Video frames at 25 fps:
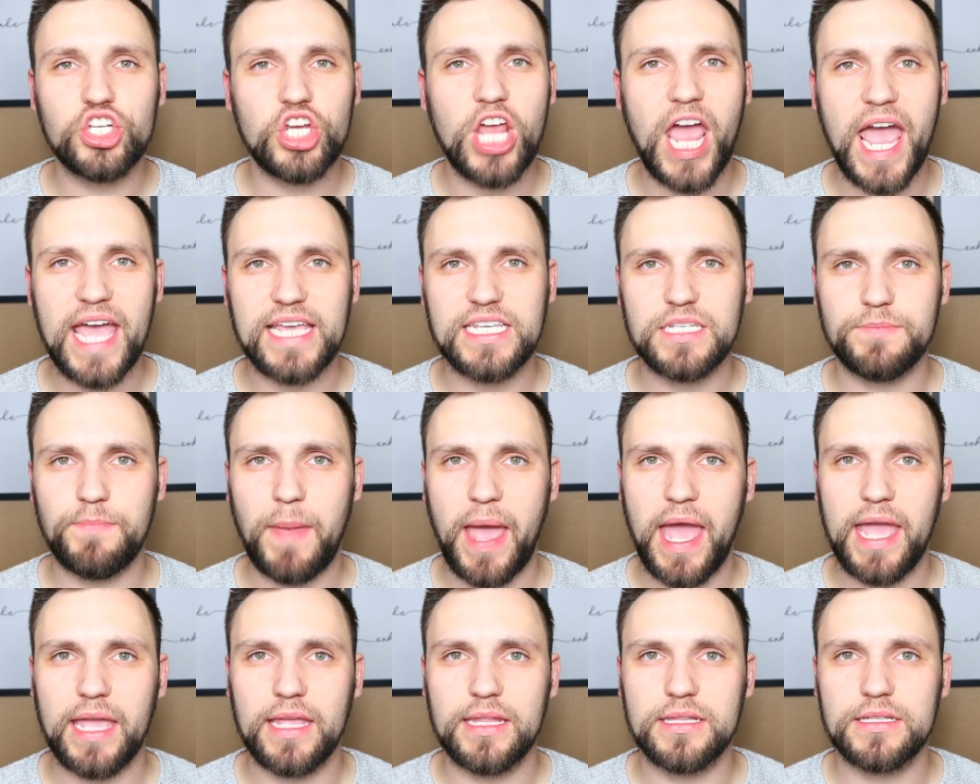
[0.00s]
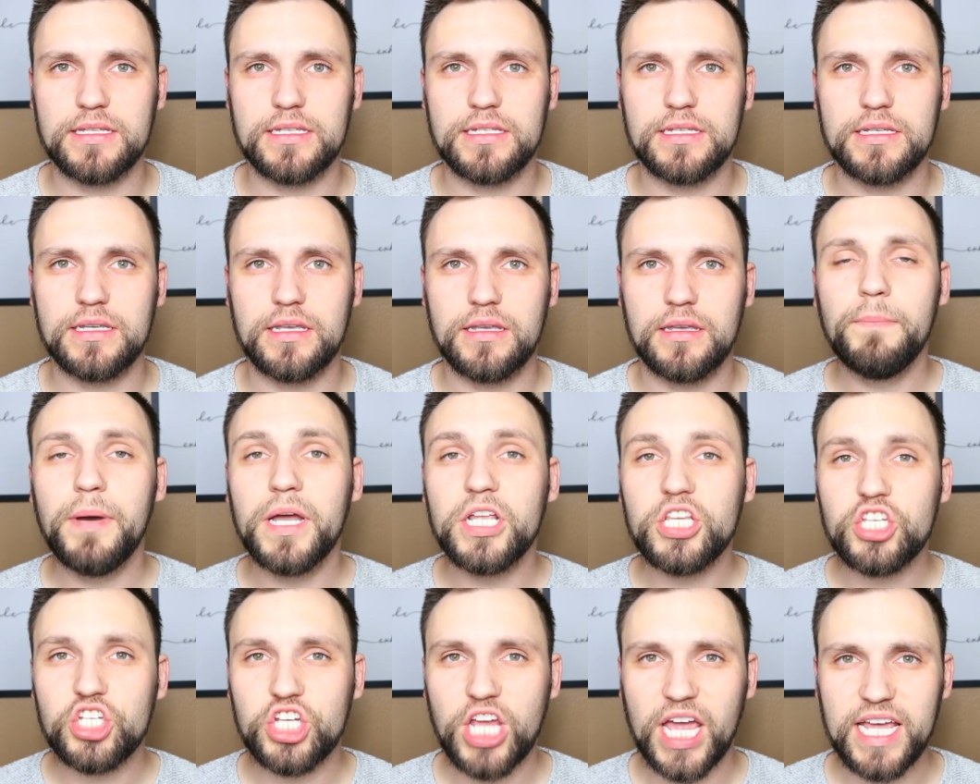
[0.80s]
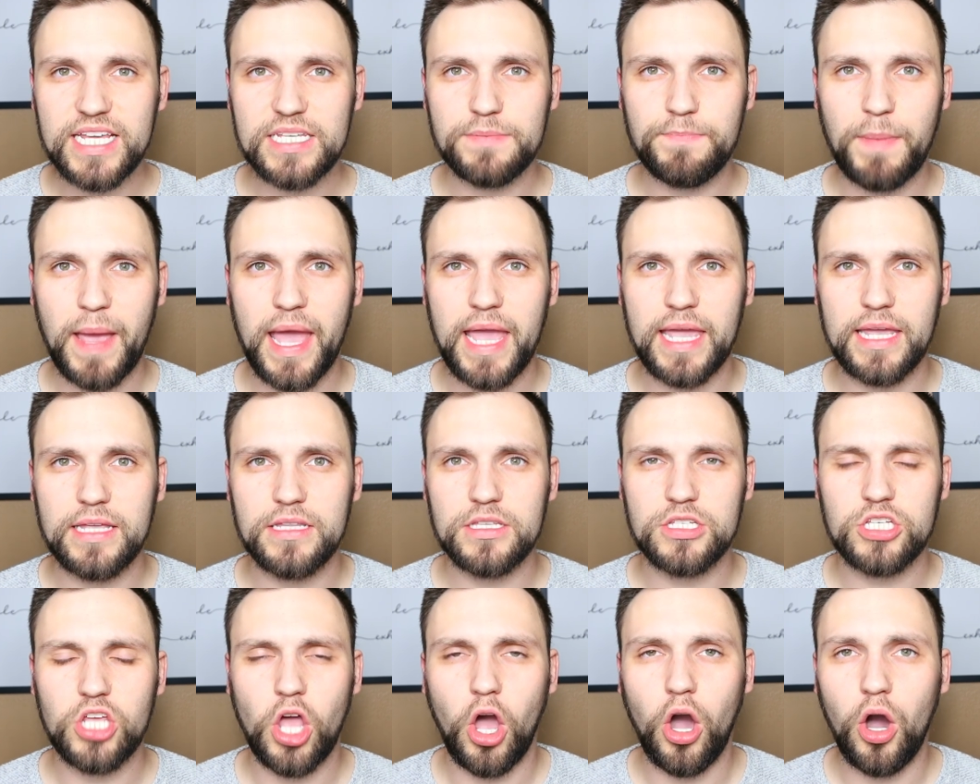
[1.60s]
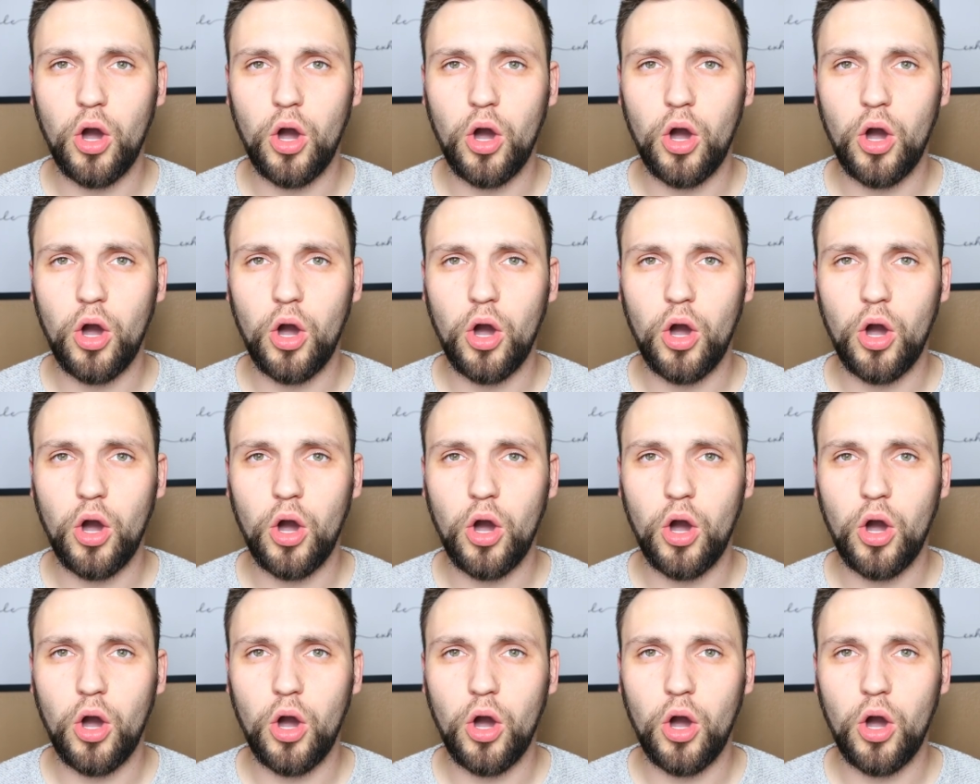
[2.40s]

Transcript: chest pains. But chest pains